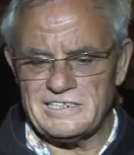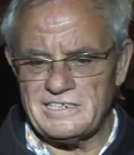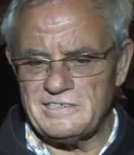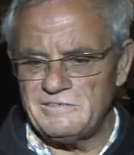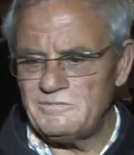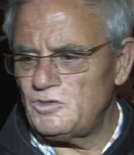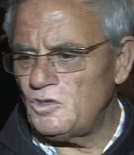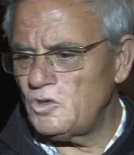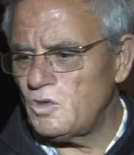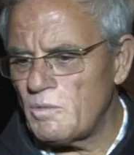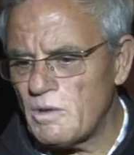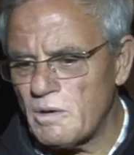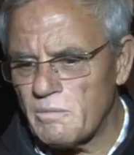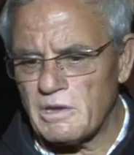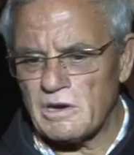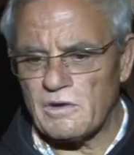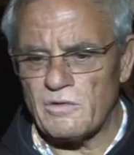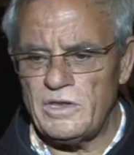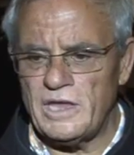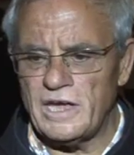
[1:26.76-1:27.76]
They should not
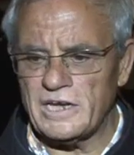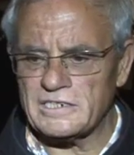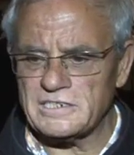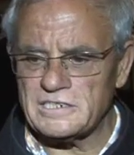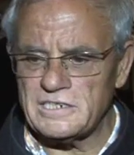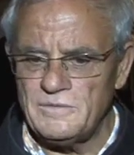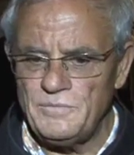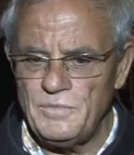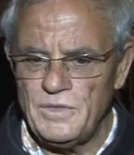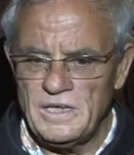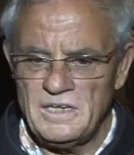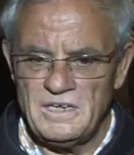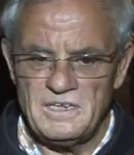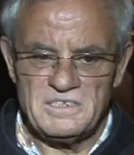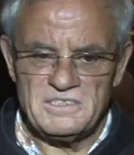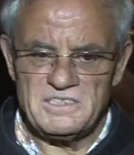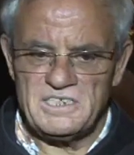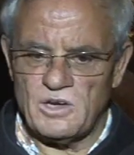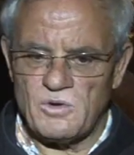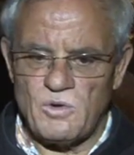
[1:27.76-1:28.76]
be ashamed, because
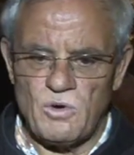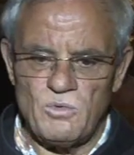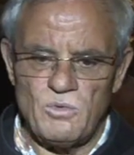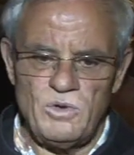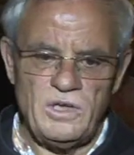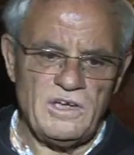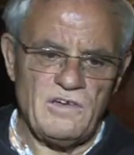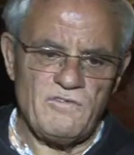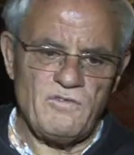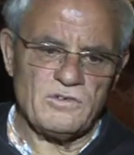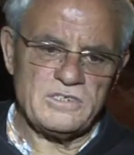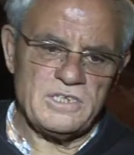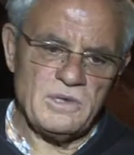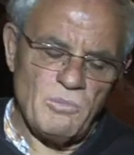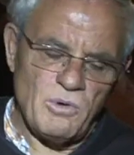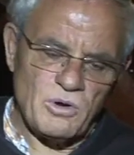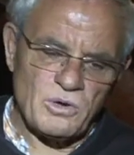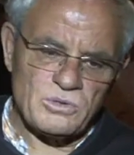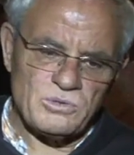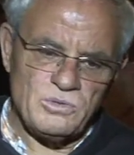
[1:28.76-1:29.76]
if he who died on the
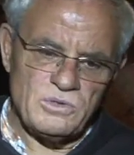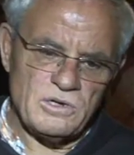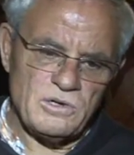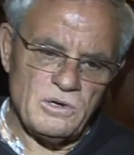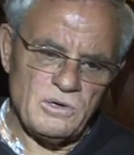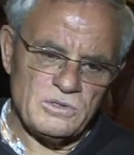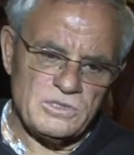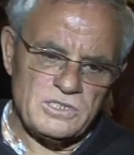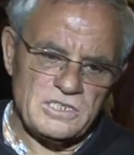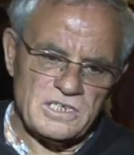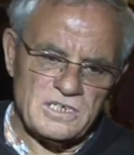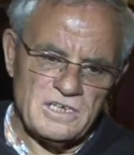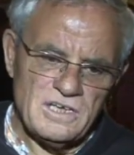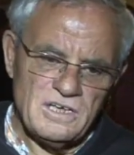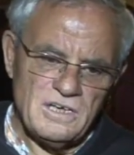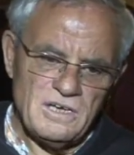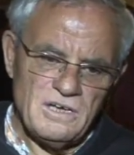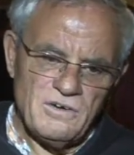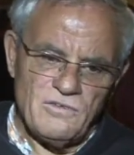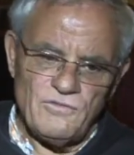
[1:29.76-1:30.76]
cross had remained
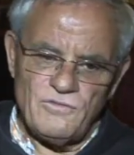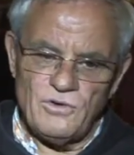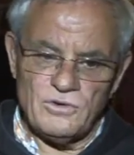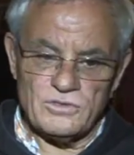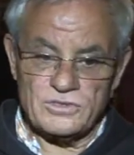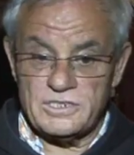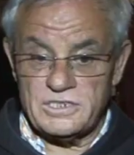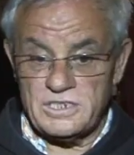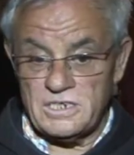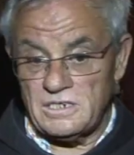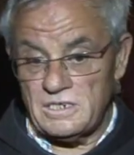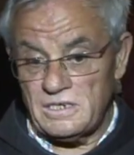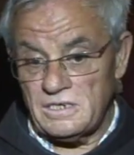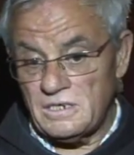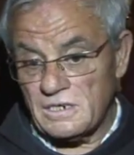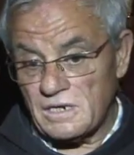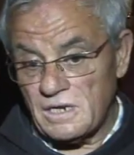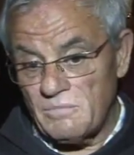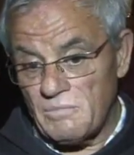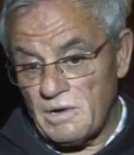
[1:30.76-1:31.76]
in the tomb,
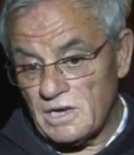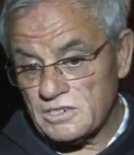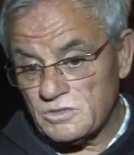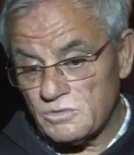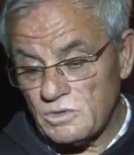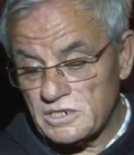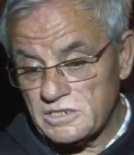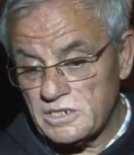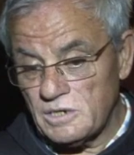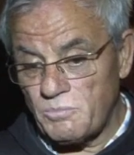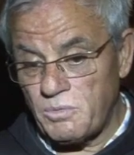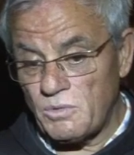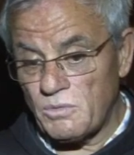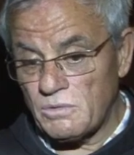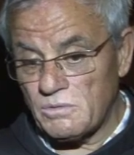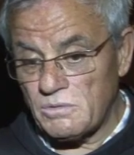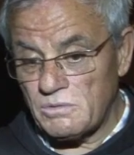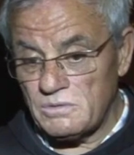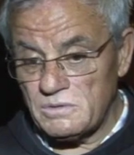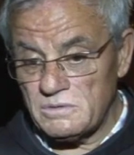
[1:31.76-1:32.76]
what would we have
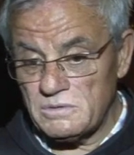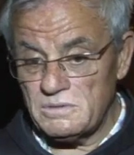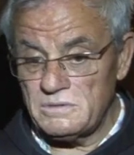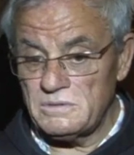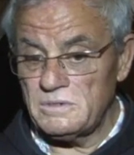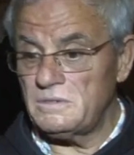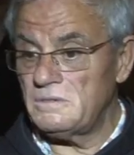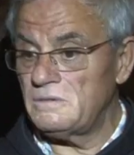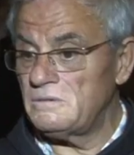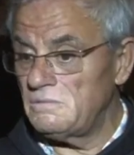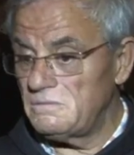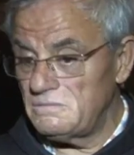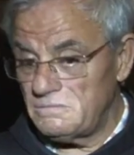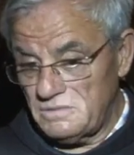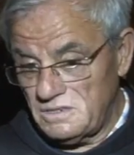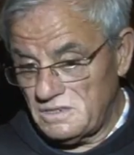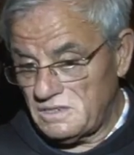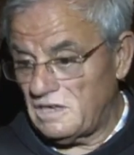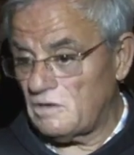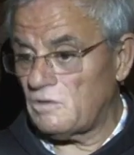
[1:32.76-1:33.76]
done? But he did
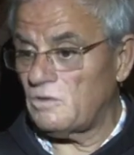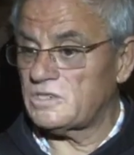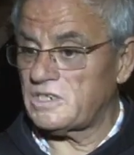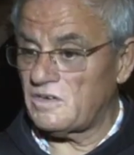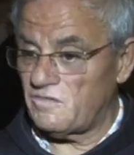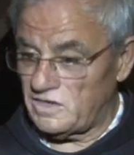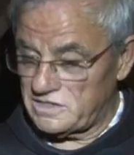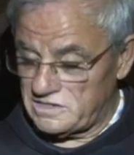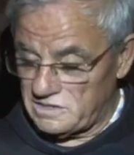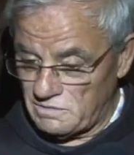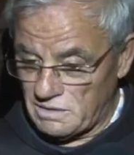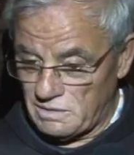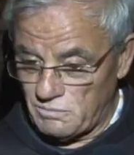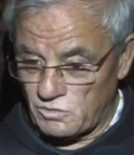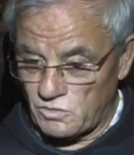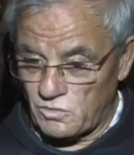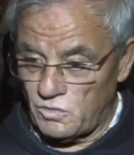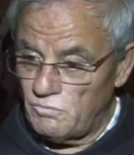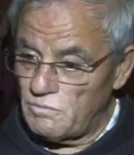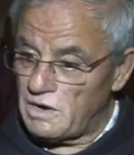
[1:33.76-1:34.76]
not remain in the
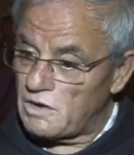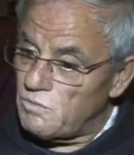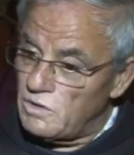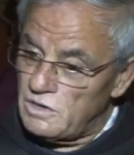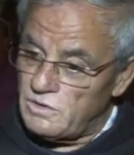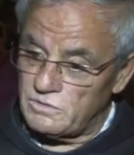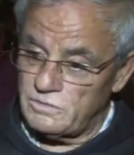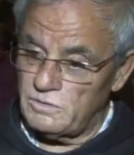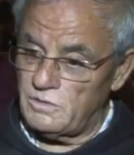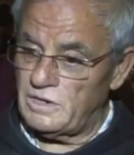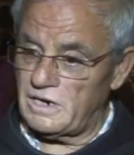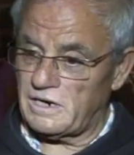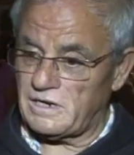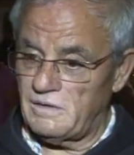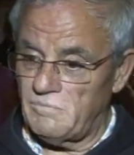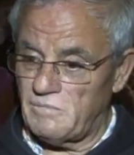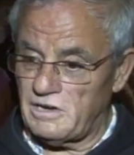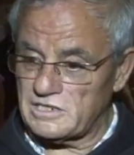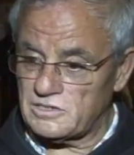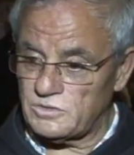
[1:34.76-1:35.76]
sepulchre. He
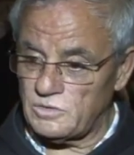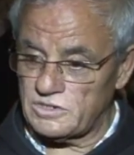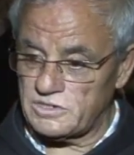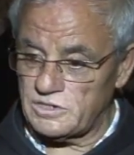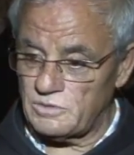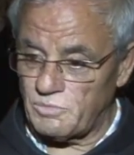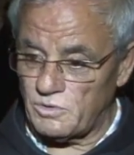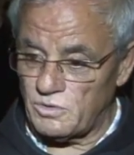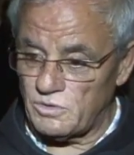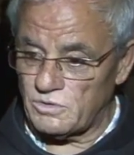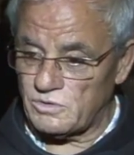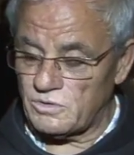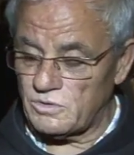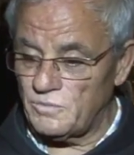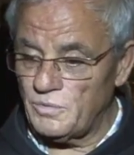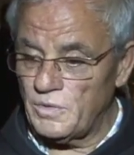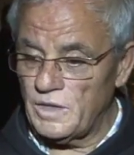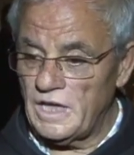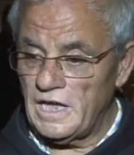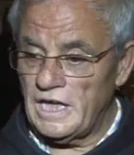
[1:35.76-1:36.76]
rose and
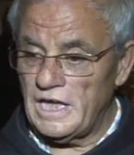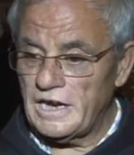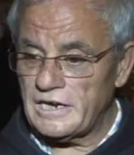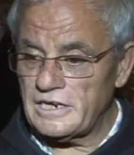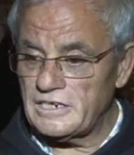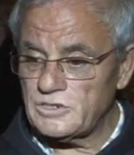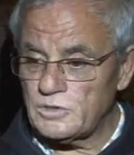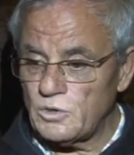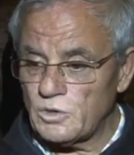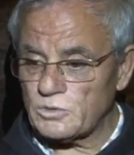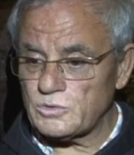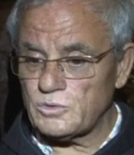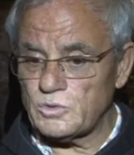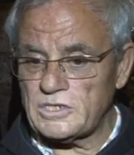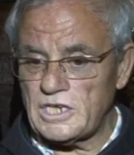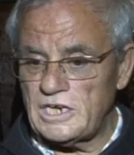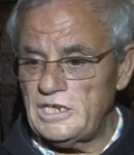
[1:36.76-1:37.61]
ascended into heaven.